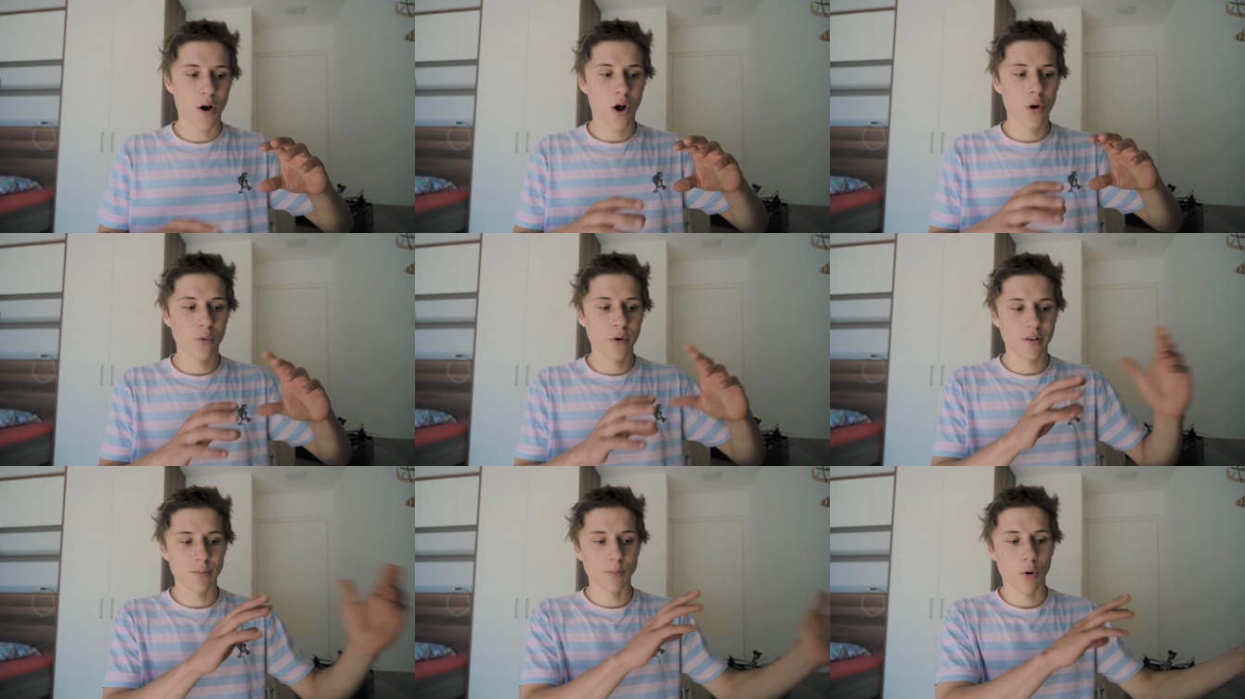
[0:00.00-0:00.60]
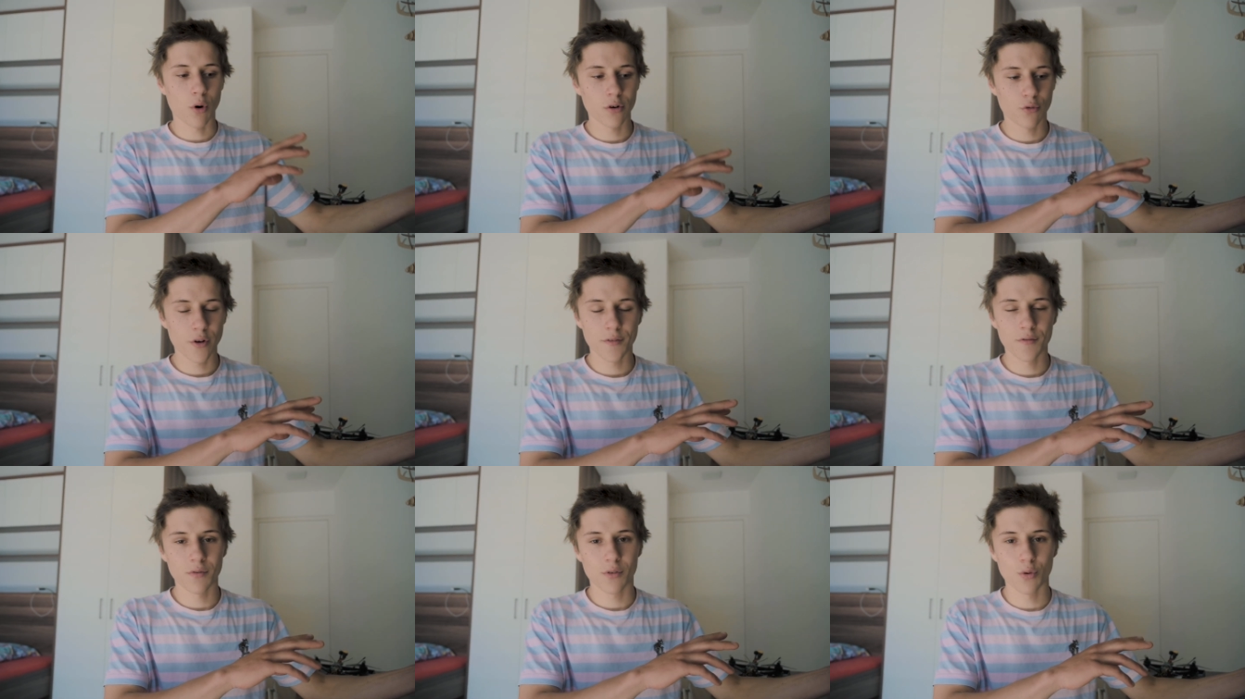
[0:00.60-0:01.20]
always more
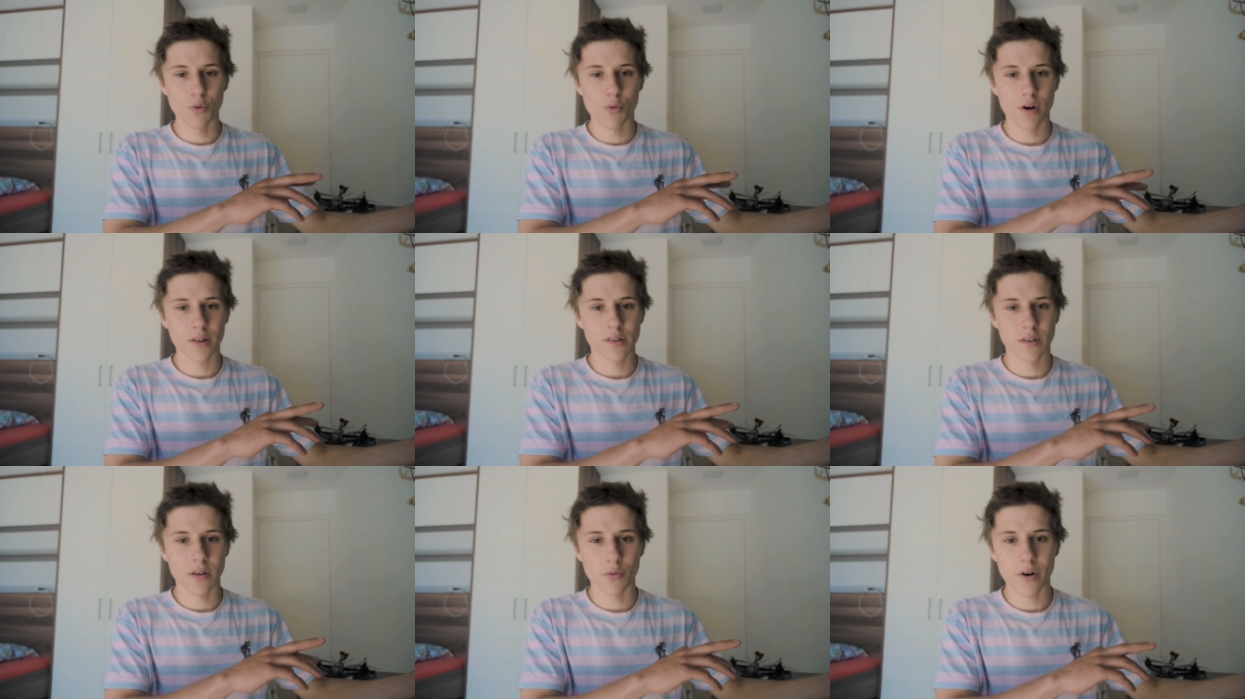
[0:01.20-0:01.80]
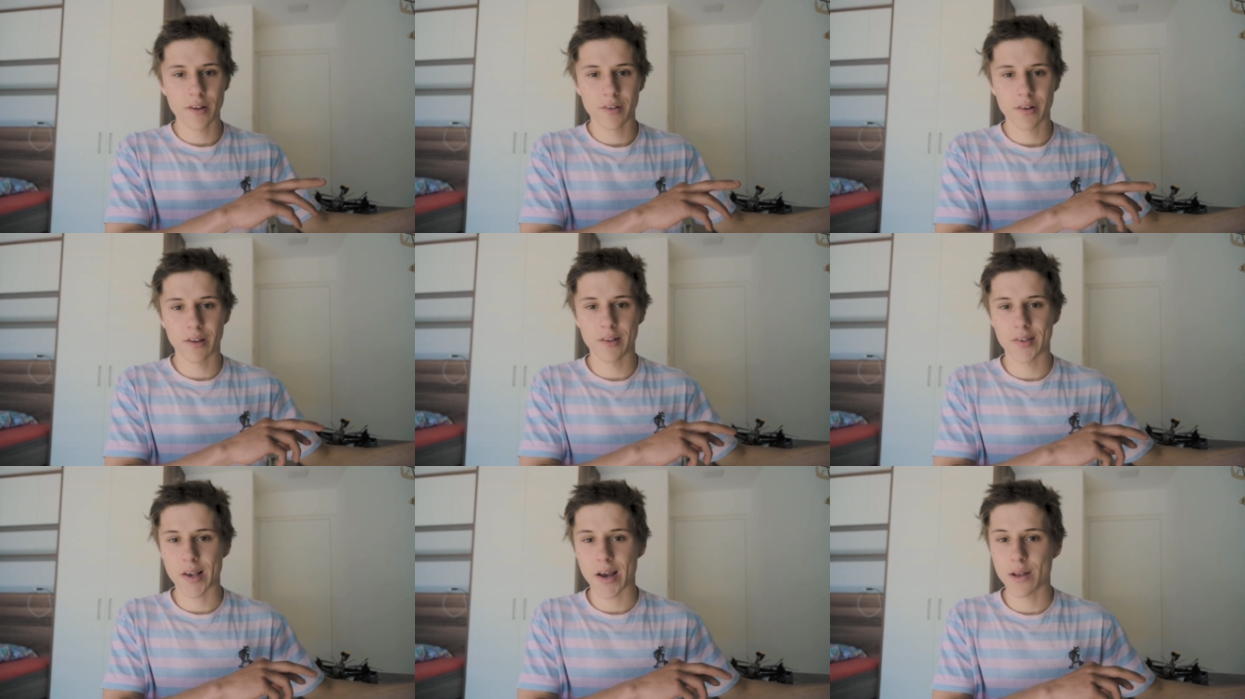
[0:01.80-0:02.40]
driven towards the
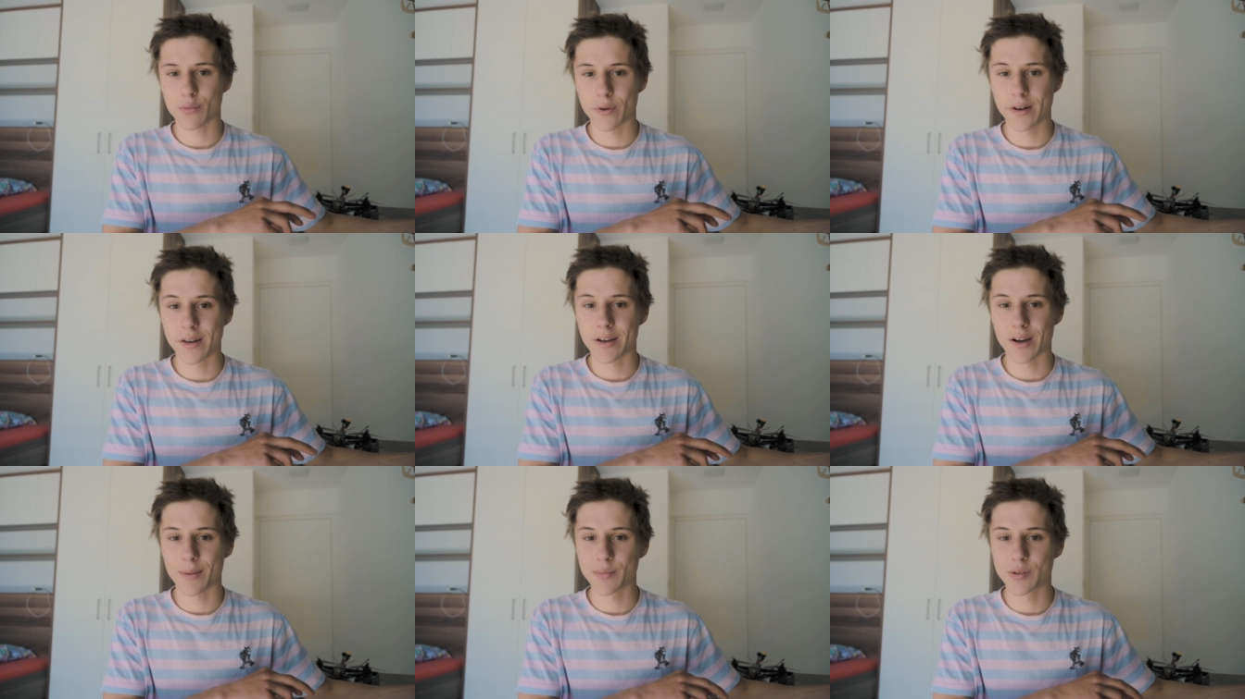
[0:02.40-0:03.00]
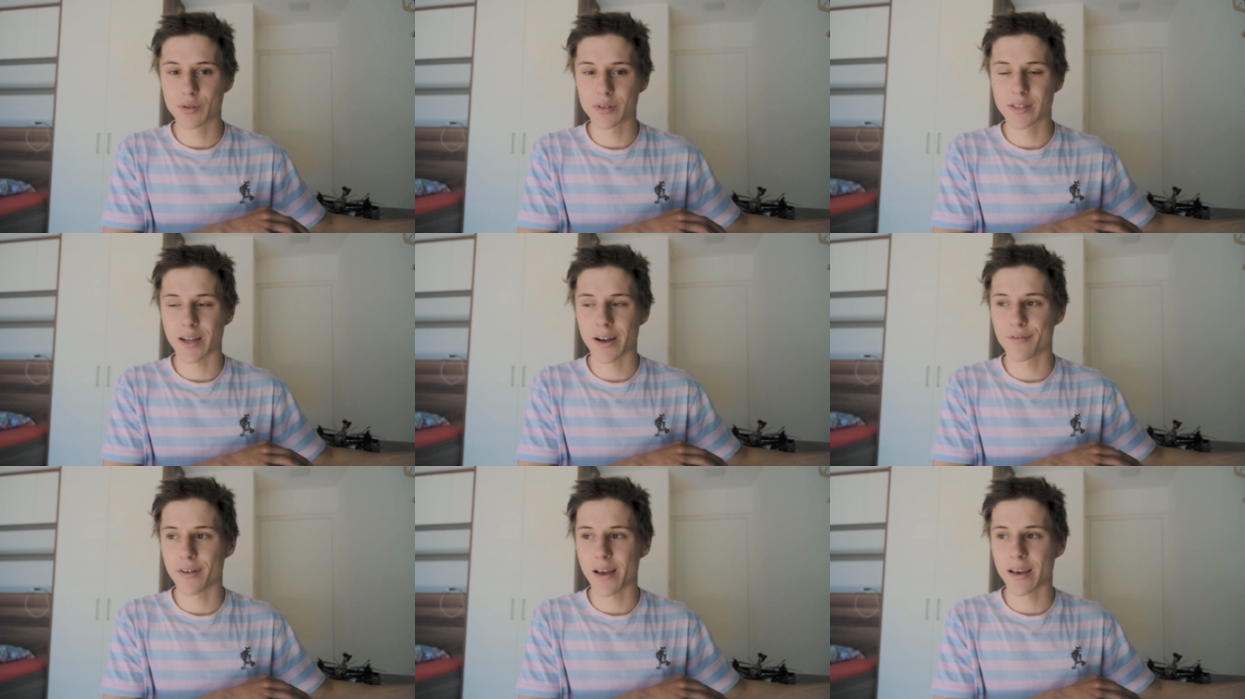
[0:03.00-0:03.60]
risky side when it comes to
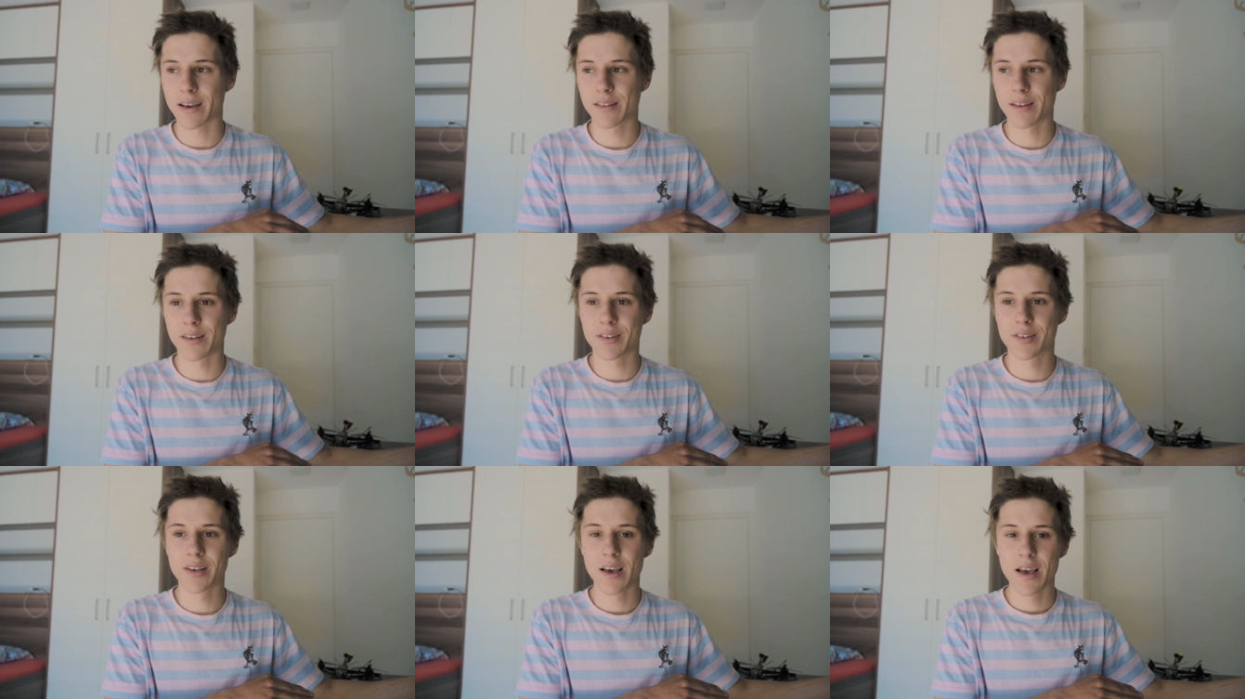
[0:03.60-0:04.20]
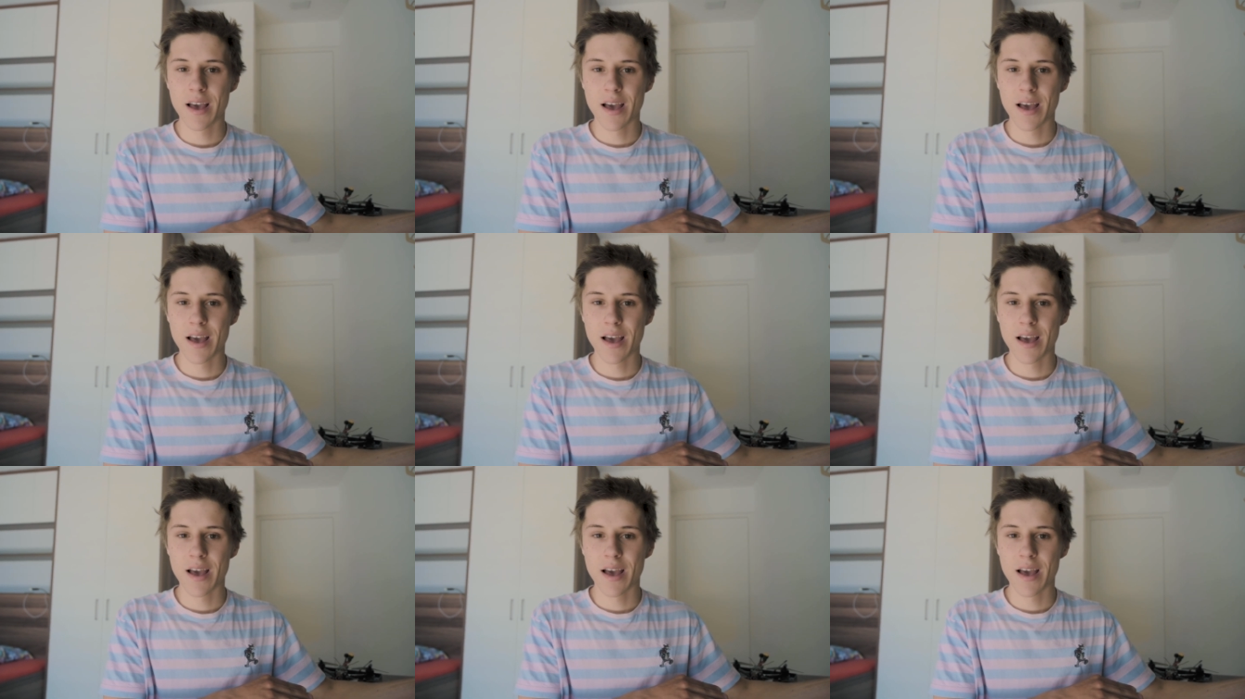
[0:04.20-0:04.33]
stuff like this